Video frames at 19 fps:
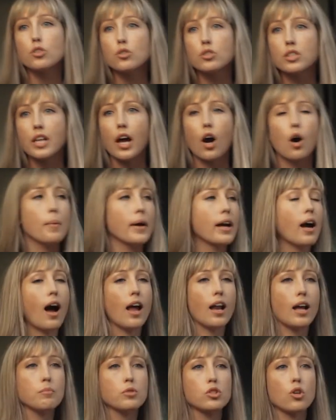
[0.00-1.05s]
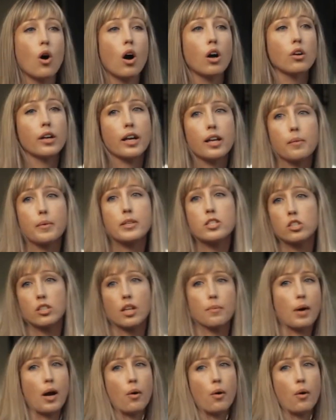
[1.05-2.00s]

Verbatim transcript: Tuesday. Oh my God, I'm so hungry. Let me just get